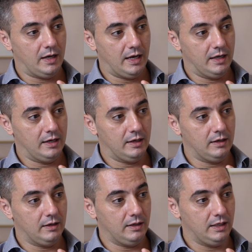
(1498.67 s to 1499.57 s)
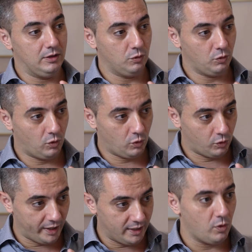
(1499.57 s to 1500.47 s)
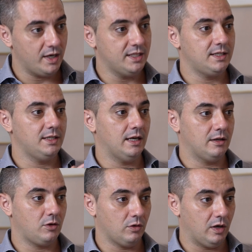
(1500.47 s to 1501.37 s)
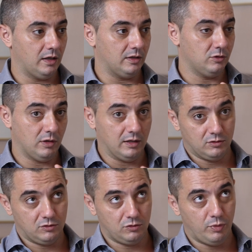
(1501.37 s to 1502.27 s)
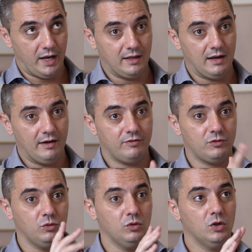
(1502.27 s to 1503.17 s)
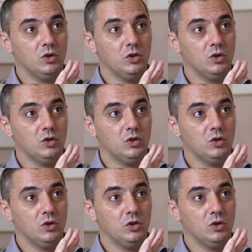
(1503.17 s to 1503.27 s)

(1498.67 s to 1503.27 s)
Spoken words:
and in the great quality and supply enough to